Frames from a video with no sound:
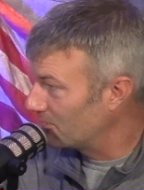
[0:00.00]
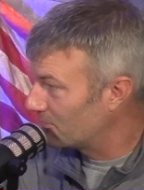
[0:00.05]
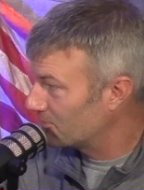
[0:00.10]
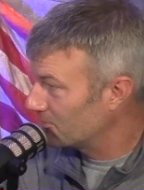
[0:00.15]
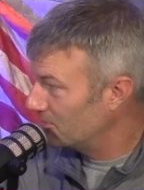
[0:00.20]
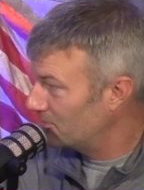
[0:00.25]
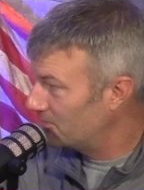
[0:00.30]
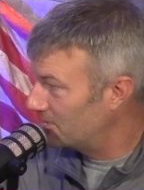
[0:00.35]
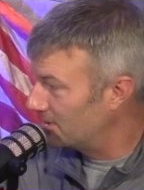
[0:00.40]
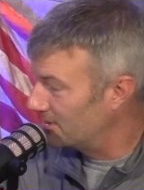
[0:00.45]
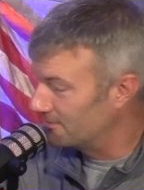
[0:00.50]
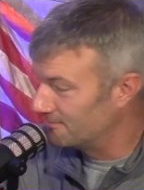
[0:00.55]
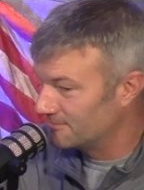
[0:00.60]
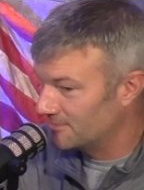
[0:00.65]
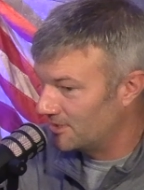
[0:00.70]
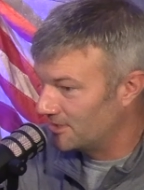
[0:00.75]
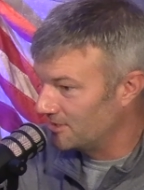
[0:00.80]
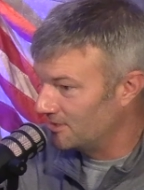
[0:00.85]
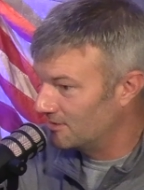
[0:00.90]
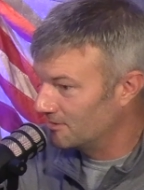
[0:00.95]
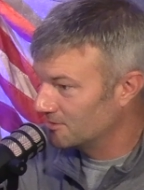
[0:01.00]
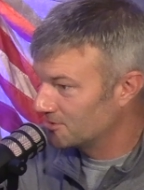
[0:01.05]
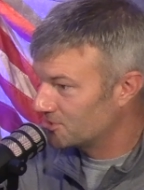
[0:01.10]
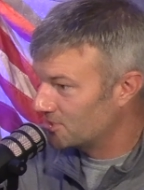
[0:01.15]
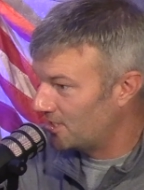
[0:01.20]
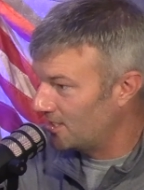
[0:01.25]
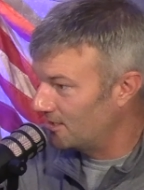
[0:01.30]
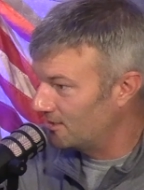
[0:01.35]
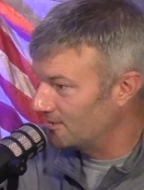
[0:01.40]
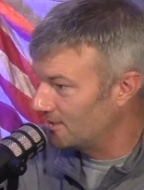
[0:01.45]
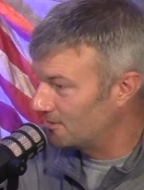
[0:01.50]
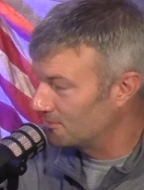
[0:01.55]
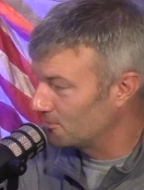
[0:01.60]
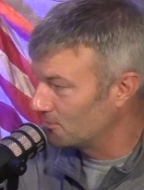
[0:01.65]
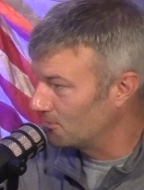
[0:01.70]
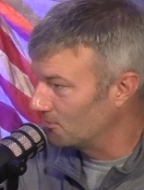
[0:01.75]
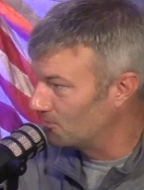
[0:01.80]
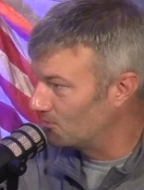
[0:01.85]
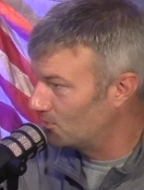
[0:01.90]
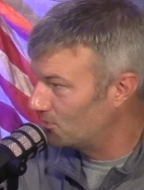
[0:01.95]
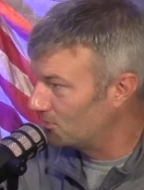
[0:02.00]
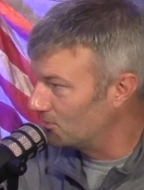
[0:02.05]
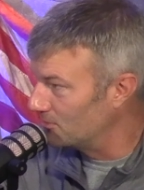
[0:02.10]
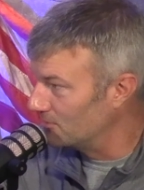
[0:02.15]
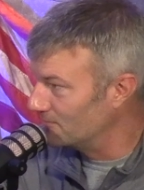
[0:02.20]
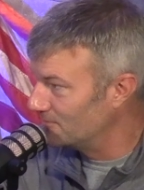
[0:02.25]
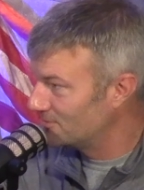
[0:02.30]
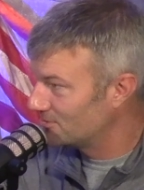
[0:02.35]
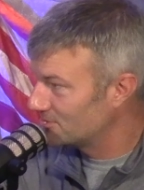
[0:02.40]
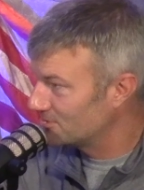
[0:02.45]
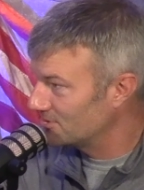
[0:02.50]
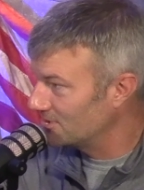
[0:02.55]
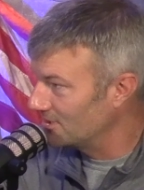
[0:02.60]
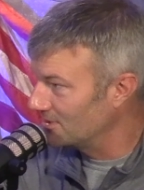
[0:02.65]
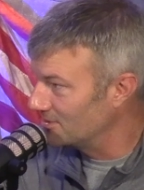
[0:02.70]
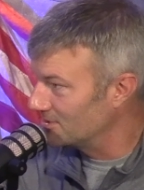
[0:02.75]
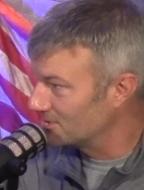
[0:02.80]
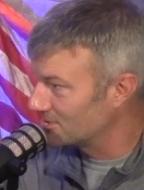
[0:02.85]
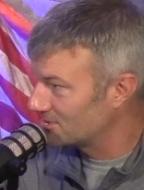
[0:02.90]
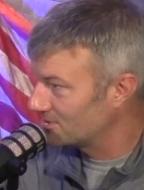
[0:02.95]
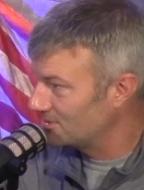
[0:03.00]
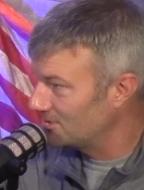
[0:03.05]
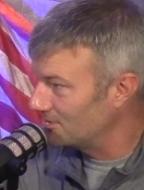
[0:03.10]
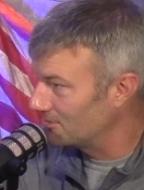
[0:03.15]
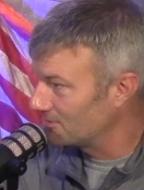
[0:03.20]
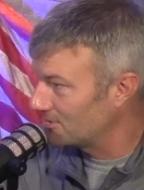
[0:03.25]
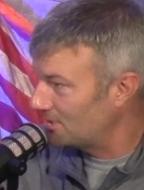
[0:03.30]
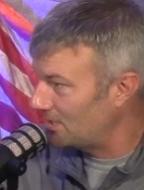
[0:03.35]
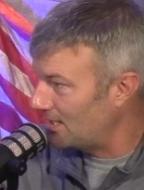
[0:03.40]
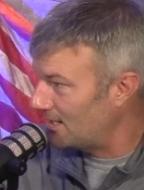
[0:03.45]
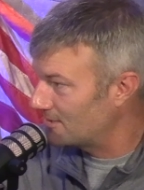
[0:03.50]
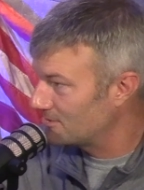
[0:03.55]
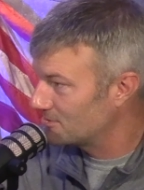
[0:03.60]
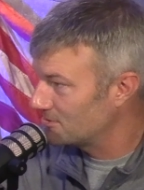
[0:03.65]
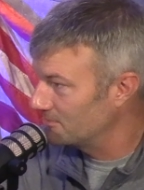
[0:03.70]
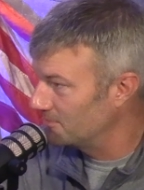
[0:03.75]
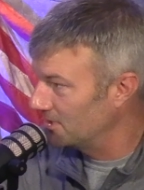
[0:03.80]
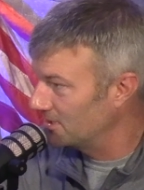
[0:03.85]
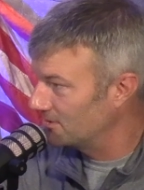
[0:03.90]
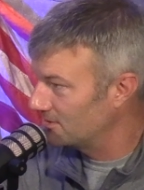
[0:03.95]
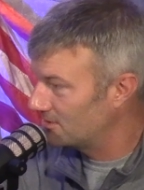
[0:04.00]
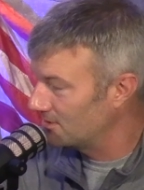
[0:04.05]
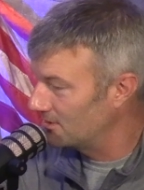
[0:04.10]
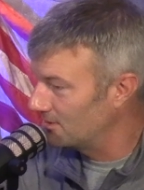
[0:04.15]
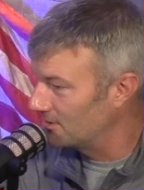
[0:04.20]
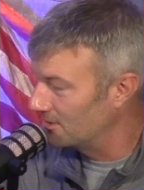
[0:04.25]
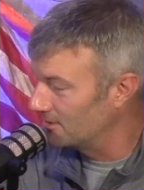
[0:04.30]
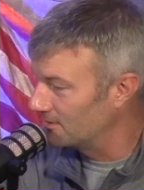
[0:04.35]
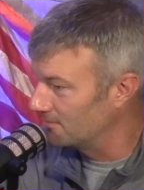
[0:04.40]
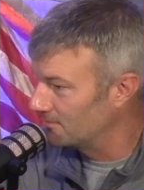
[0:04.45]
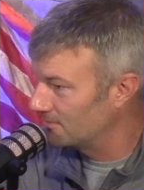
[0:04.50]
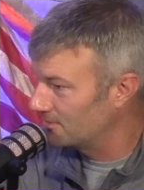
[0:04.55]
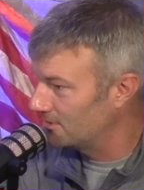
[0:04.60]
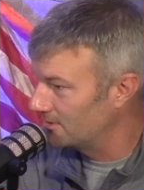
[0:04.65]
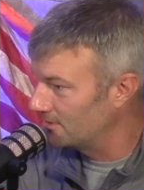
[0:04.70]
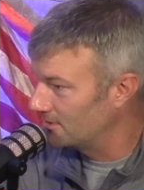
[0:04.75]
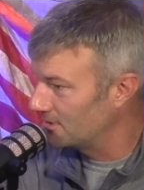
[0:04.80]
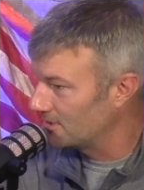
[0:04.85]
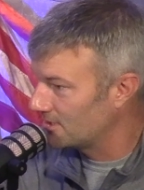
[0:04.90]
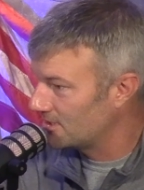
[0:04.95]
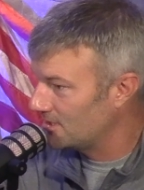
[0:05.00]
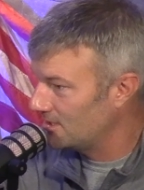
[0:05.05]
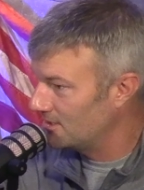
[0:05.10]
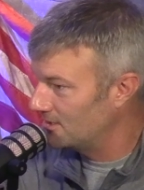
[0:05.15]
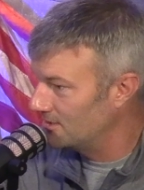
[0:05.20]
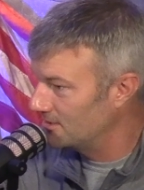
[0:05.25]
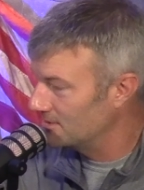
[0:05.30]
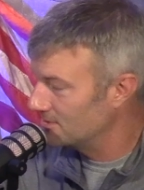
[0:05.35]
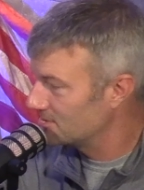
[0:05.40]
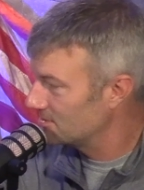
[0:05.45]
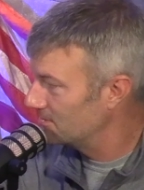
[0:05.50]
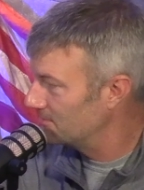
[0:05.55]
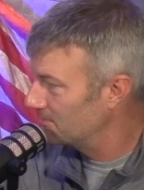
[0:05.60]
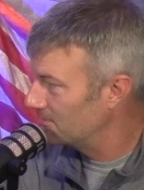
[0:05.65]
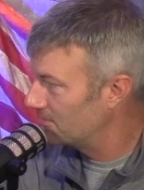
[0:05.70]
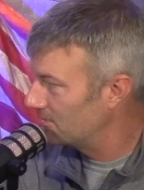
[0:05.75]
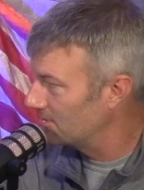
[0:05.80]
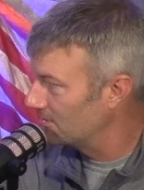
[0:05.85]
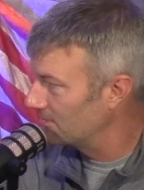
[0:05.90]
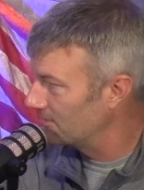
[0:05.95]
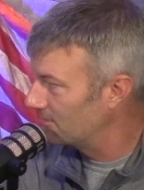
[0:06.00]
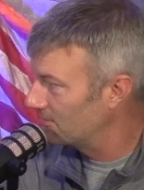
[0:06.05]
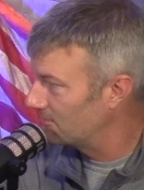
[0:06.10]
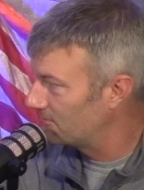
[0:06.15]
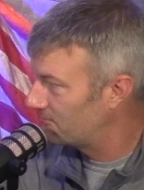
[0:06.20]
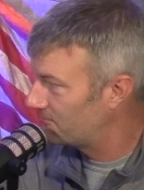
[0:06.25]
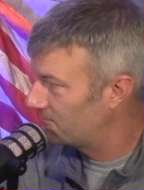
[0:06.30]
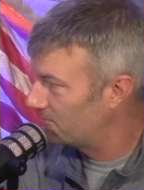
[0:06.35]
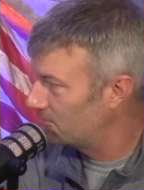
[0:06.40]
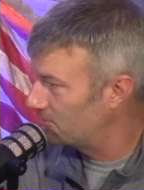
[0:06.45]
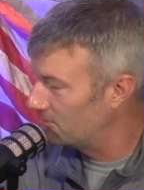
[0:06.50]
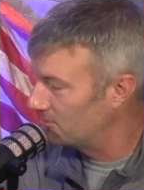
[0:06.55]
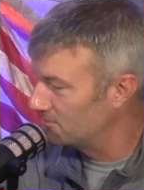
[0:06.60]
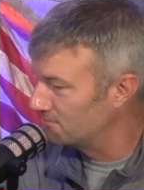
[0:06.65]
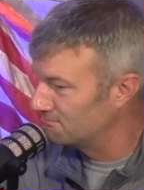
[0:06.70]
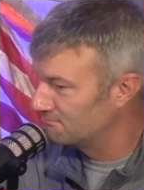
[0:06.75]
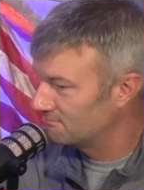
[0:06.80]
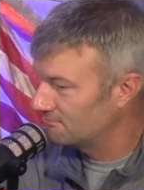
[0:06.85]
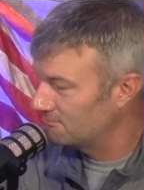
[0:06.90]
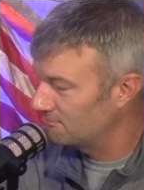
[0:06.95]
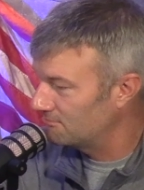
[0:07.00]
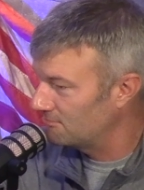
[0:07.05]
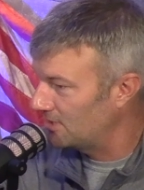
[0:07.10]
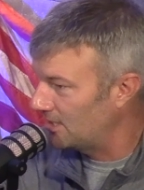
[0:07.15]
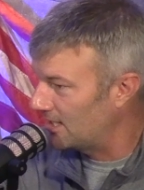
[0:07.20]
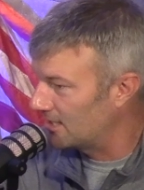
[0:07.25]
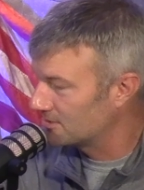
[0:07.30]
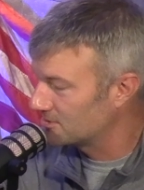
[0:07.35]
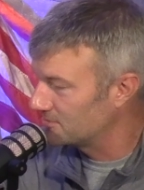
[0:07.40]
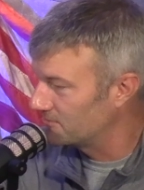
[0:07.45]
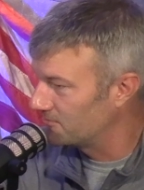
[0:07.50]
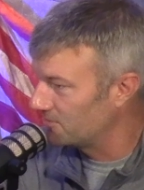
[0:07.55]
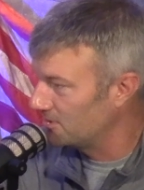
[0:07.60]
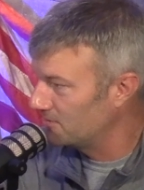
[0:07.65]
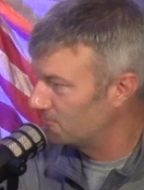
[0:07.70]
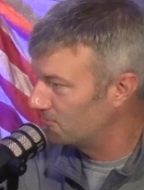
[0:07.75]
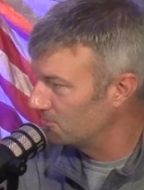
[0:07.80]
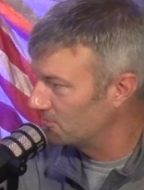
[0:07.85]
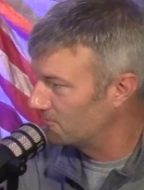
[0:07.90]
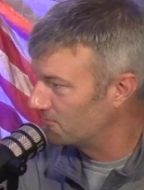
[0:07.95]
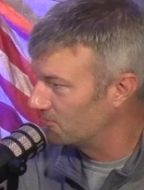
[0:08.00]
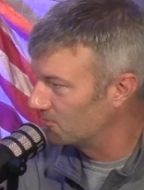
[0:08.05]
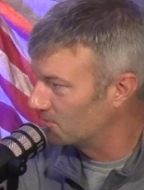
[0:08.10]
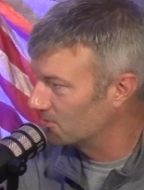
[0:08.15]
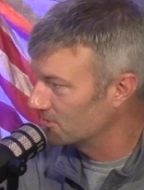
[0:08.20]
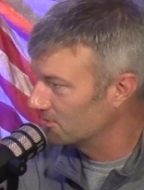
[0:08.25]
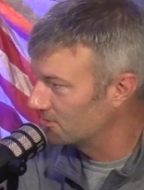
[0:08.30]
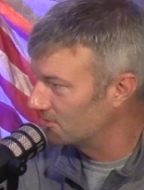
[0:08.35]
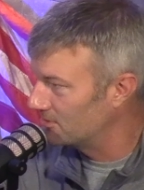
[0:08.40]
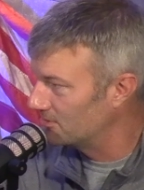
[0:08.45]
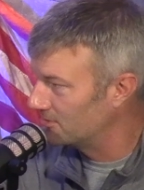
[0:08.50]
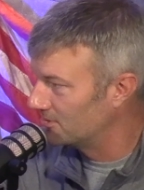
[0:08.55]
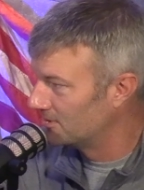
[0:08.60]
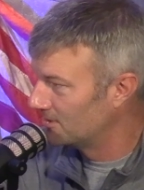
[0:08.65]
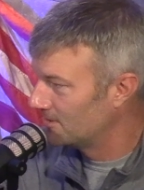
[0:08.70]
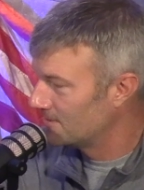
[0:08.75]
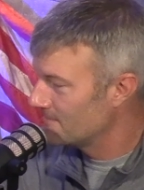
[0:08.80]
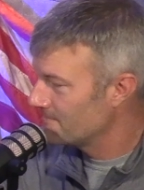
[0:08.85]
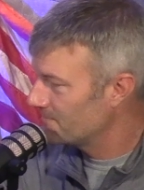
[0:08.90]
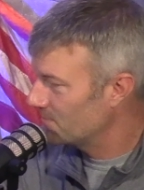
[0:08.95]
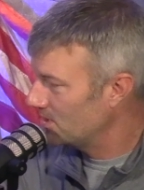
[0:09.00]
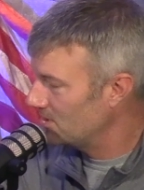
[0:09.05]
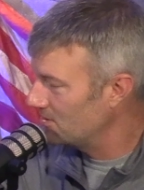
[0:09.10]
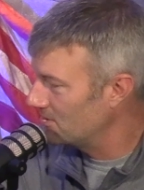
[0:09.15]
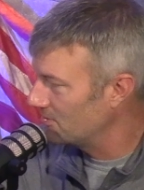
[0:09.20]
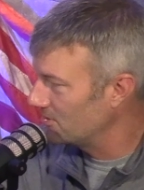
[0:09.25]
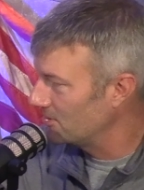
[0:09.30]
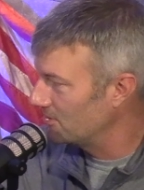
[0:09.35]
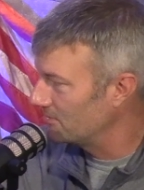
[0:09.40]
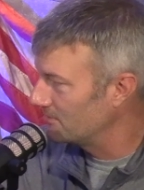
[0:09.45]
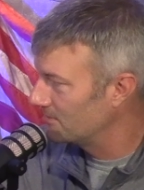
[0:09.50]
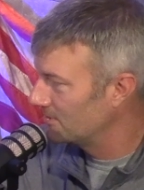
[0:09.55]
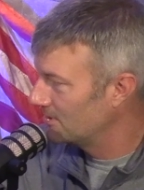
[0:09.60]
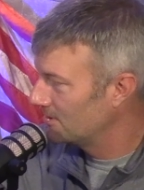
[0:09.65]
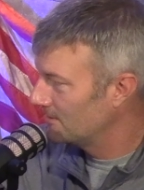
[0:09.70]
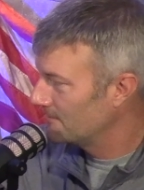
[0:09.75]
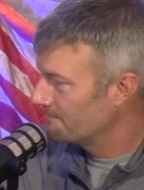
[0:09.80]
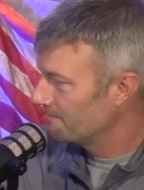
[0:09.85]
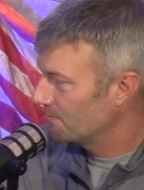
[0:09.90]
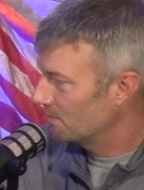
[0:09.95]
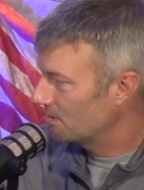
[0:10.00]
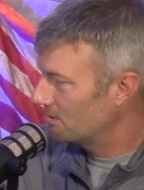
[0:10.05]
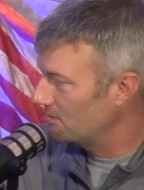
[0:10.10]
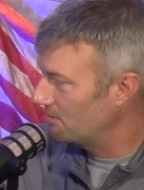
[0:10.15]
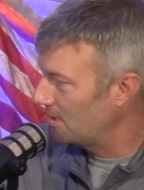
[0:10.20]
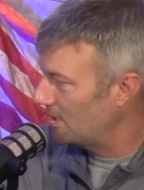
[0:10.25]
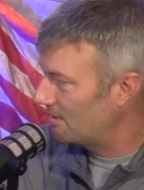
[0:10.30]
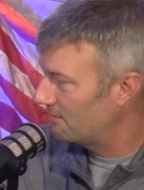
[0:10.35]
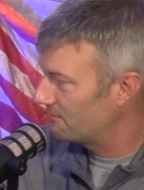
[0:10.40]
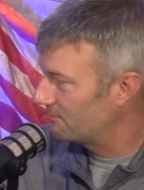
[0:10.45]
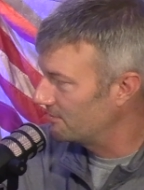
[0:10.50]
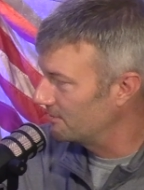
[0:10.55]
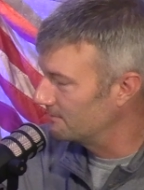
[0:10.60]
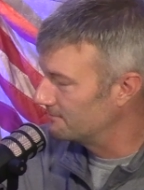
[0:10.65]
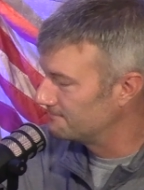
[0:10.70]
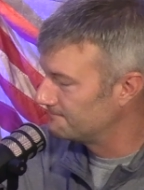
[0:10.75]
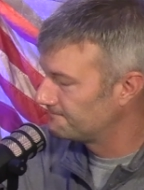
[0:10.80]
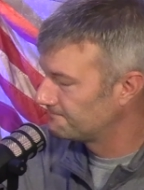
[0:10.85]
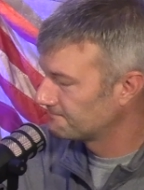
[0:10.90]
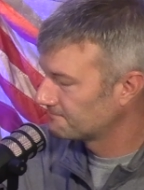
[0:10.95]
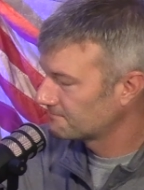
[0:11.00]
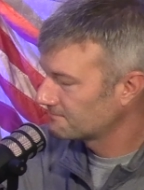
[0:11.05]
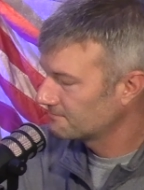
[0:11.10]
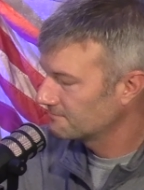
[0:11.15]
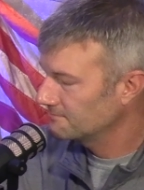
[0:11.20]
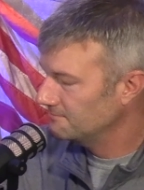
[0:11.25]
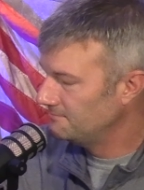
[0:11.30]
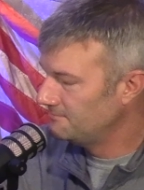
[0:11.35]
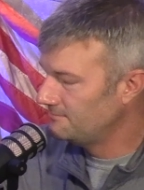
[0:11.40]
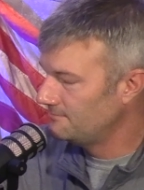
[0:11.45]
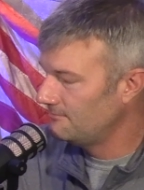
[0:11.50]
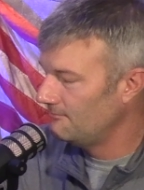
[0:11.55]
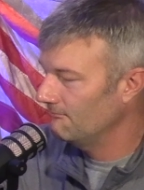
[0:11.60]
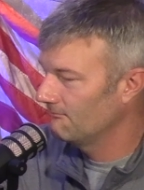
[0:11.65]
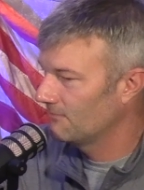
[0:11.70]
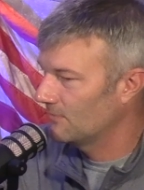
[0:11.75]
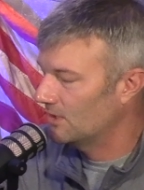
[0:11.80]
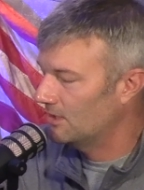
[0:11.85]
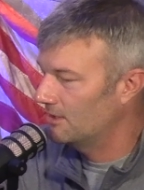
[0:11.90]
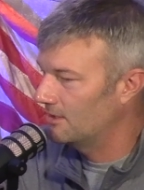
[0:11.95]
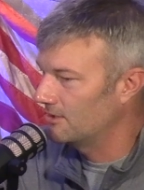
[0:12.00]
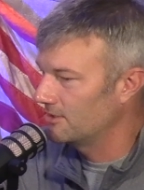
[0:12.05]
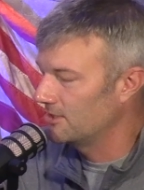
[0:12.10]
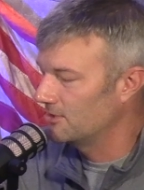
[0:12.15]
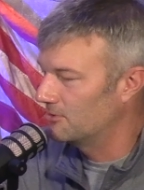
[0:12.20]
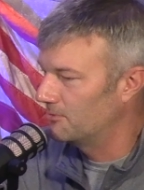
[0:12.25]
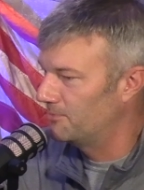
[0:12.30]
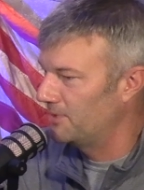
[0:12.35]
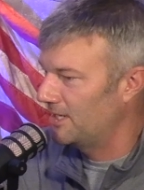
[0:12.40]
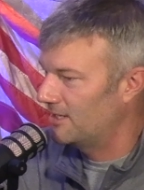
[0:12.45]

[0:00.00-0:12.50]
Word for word: throw a young child out to the wolves and just, you know, cast him into the hedonism, the full acts of evil of the world. You know, you have to, you know,